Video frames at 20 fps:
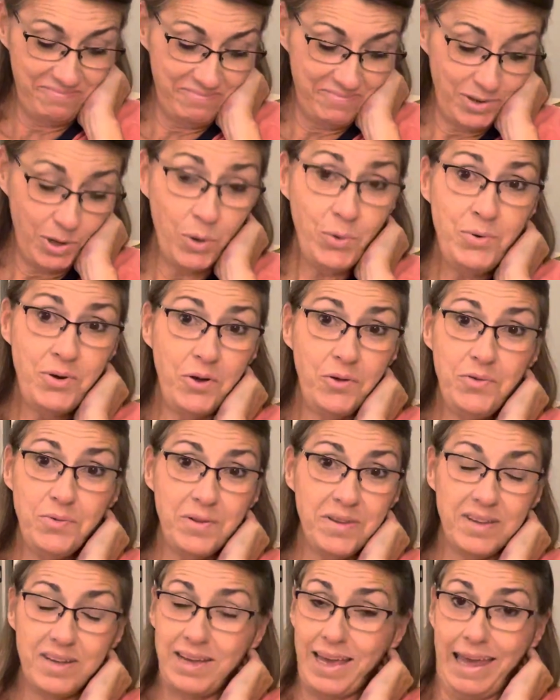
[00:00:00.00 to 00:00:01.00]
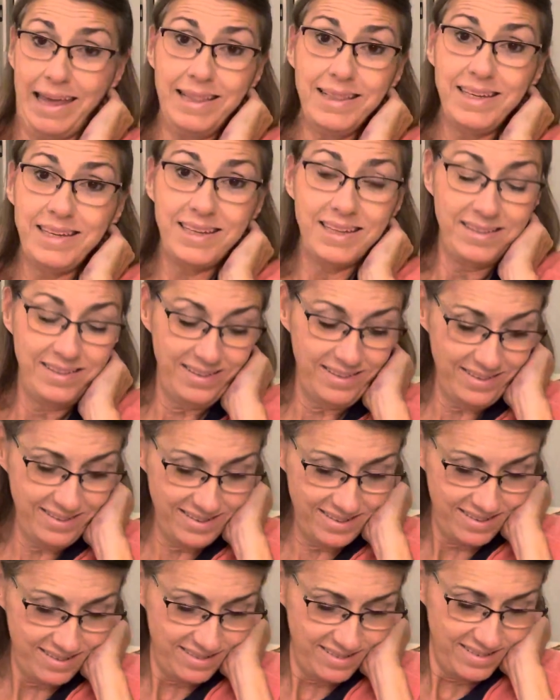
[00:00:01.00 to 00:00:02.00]
Who knows what the
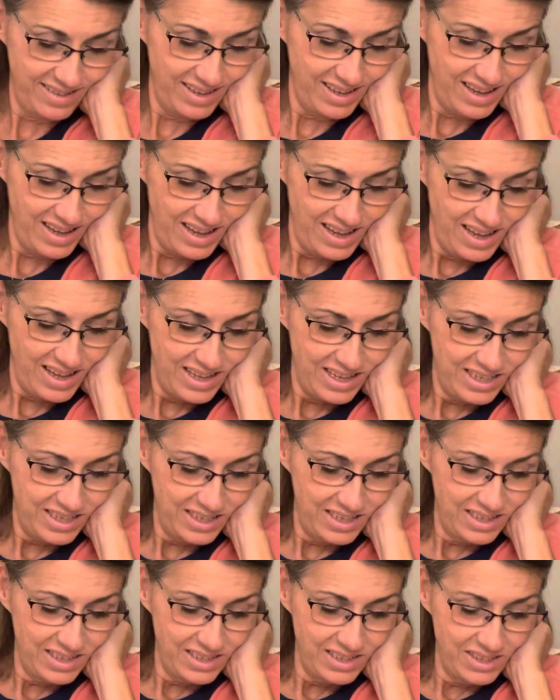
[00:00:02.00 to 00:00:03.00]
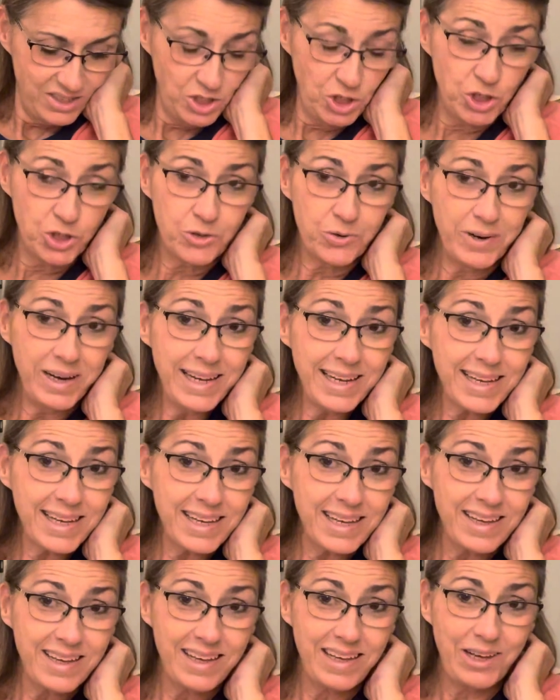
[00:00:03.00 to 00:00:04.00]
aliens...
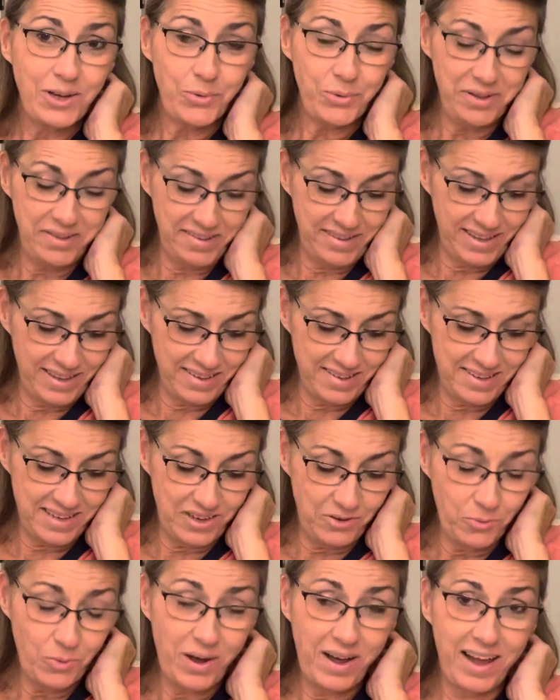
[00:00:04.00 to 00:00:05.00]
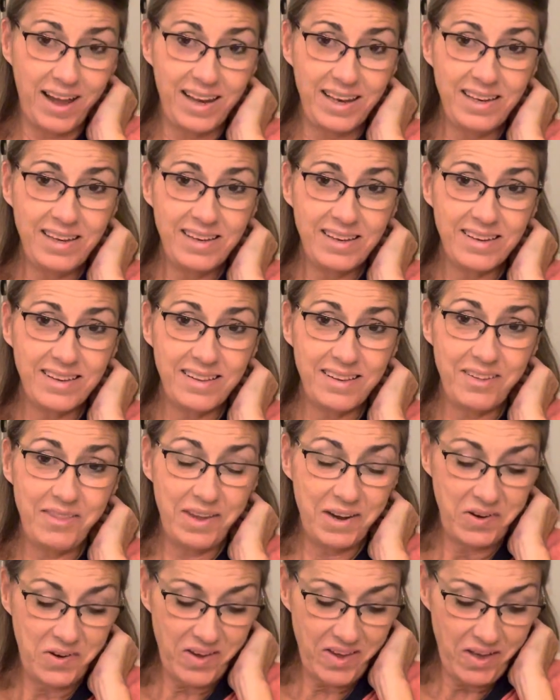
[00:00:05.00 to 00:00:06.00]
Trick equals 61. So
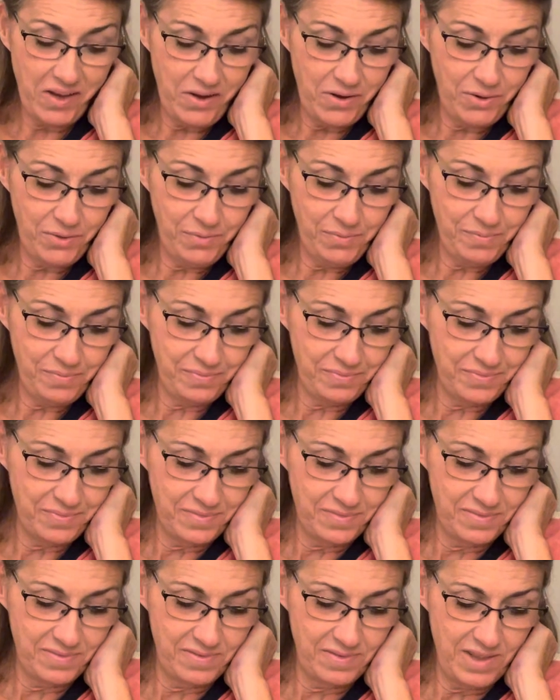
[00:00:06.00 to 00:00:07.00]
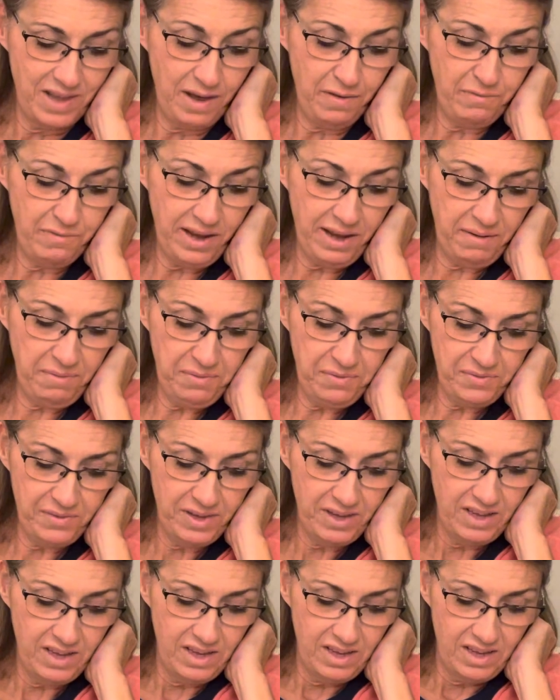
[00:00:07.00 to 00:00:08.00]
there you go. FF.
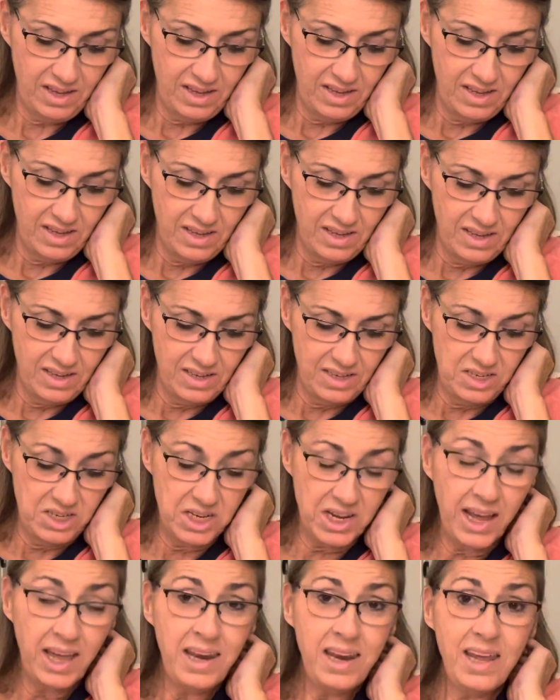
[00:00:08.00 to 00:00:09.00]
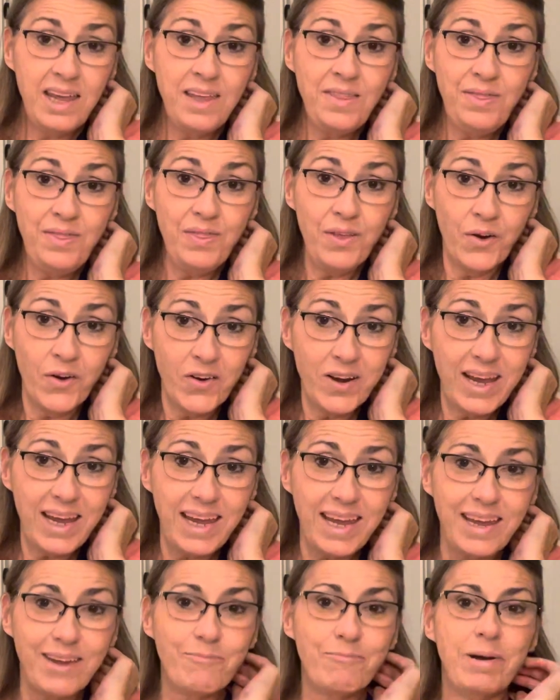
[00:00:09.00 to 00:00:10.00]
Done in
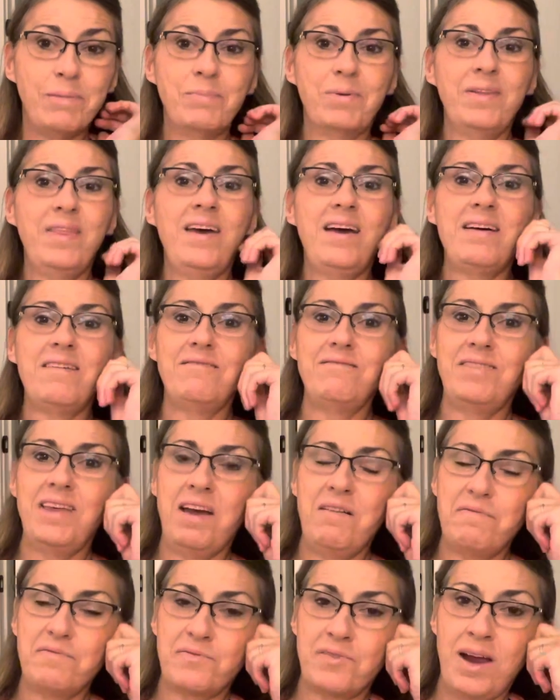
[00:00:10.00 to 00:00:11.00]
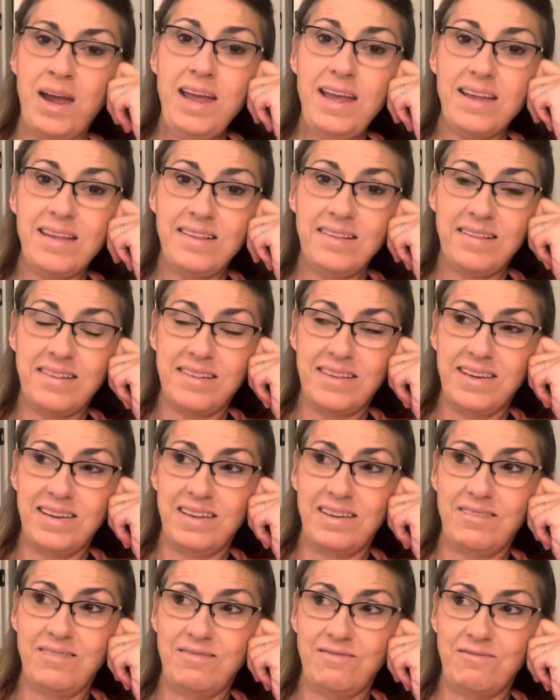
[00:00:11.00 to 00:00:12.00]
30. Remember that phrase that